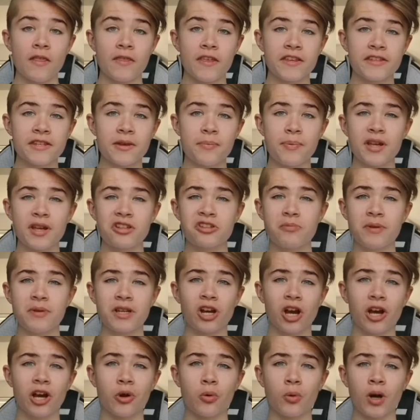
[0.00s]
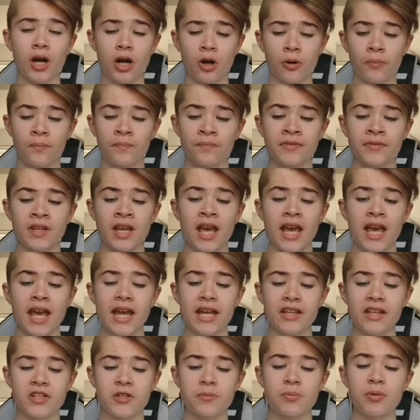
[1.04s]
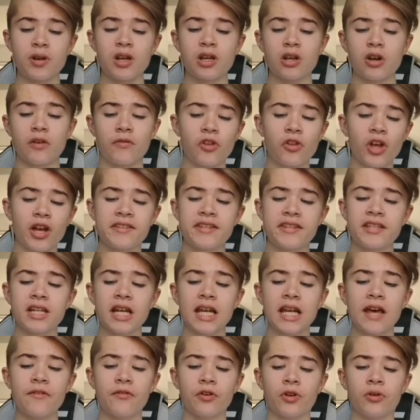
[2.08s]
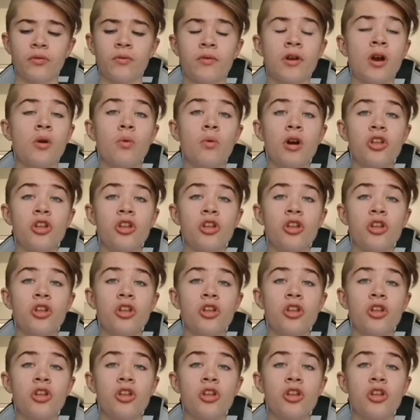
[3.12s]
This appeared to be going well in spring of 1911,